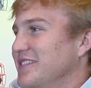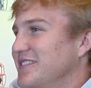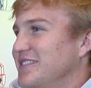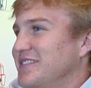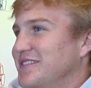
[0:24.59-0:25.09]

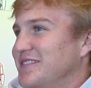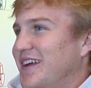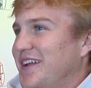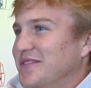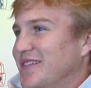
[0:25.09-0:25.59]
it's
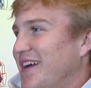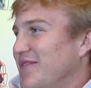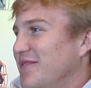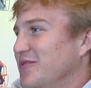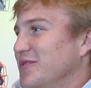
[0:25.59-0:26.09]
I don't I've
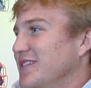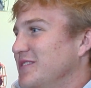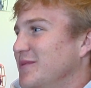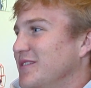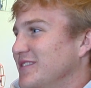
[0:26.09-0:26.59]
never really
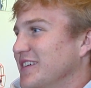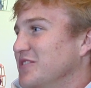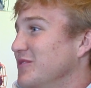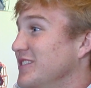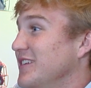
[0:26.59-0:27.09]
experienced like
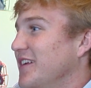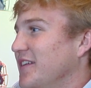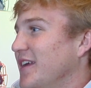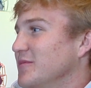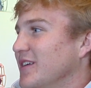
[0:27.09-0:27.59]
switching out
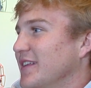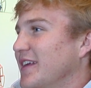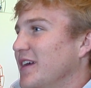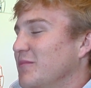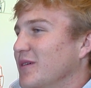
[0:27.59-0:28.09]
of games like
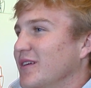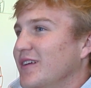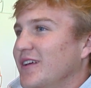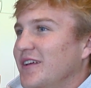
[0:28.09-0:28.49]
that, but